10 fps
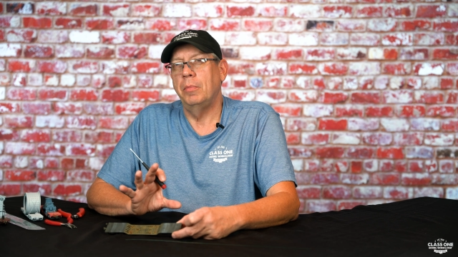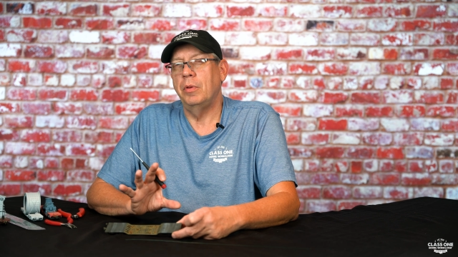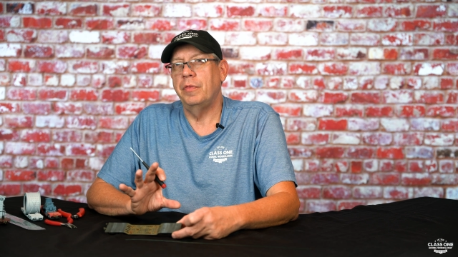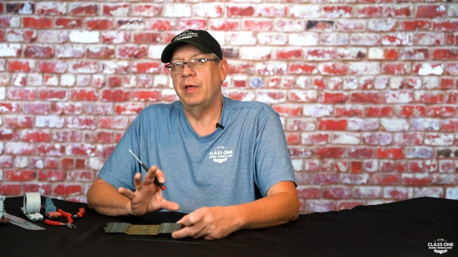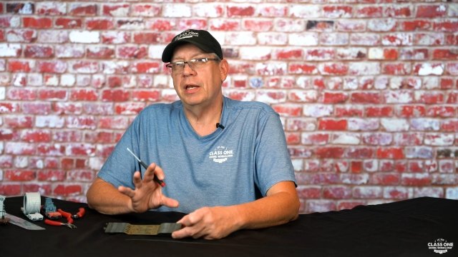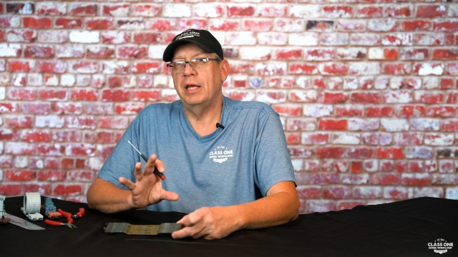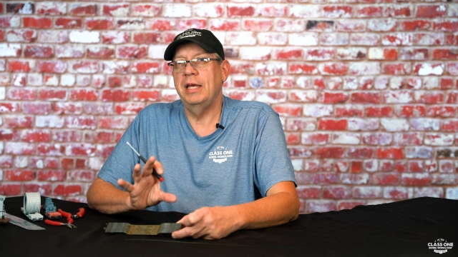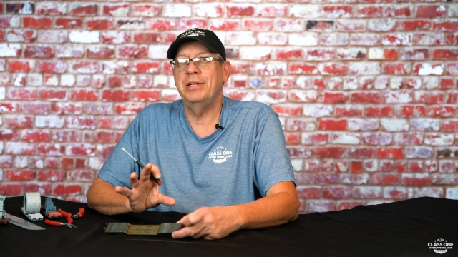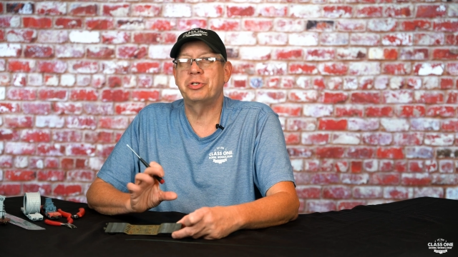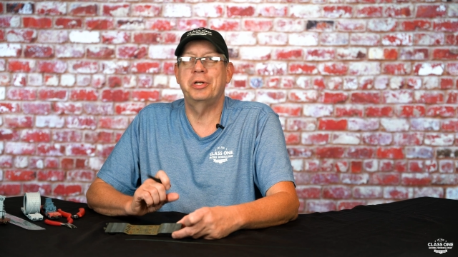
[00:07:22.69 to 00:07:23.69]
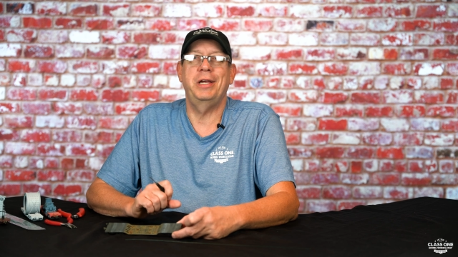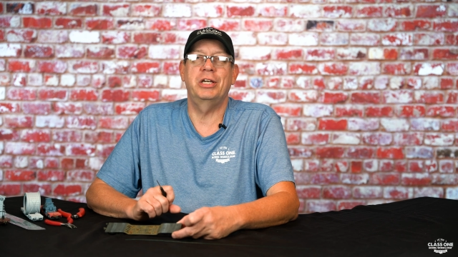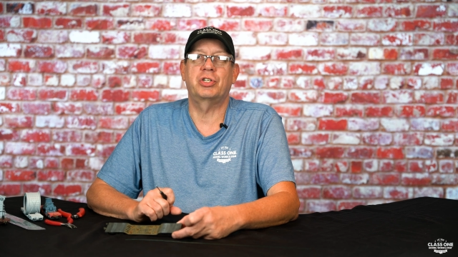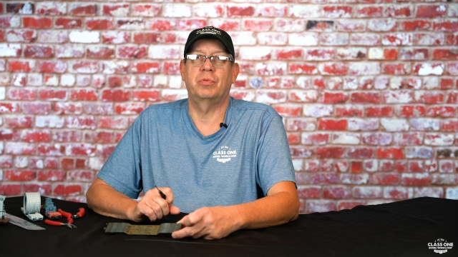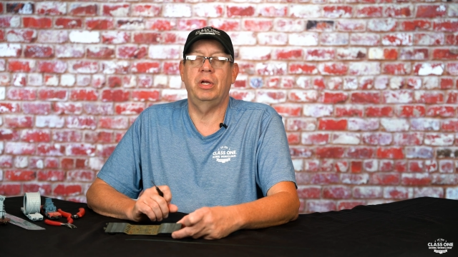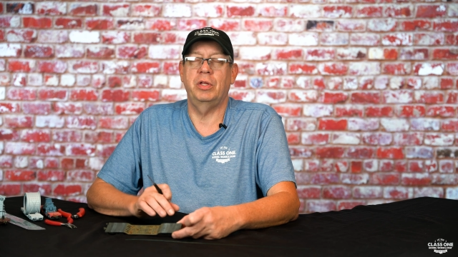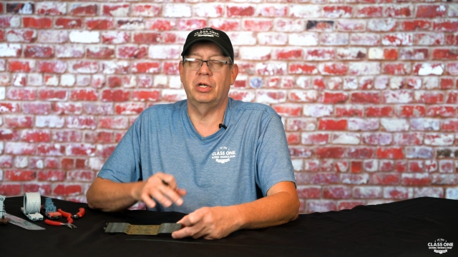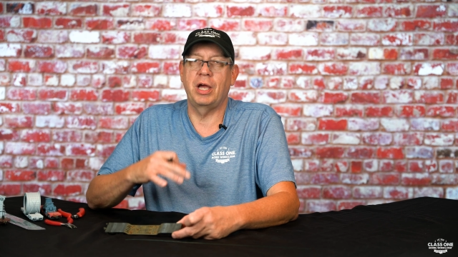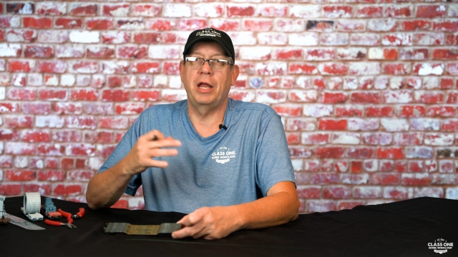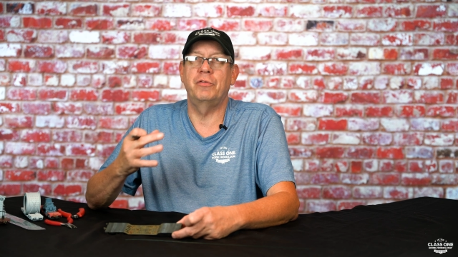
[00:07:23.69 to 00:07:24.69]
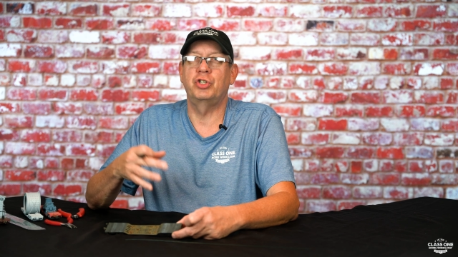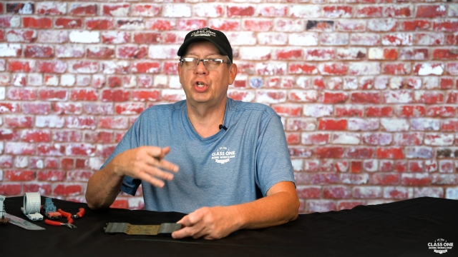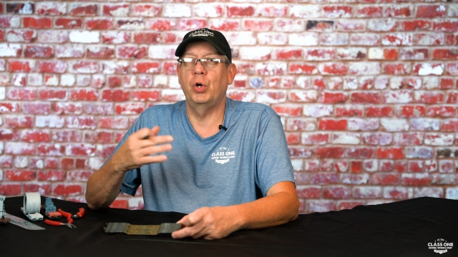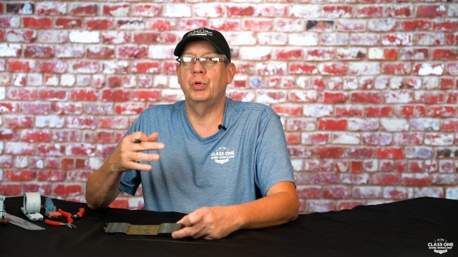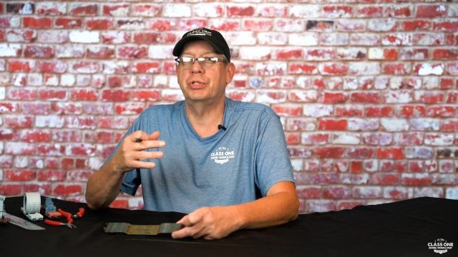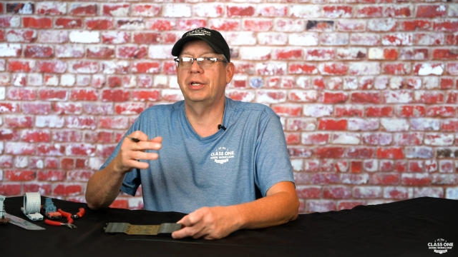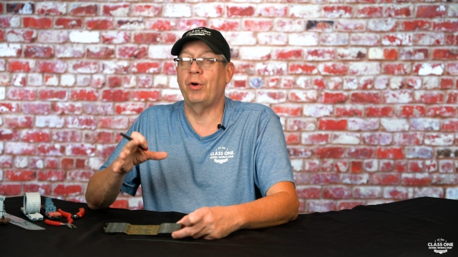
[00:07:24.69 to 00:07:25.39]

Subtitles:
that hints at a history, that kind of shows that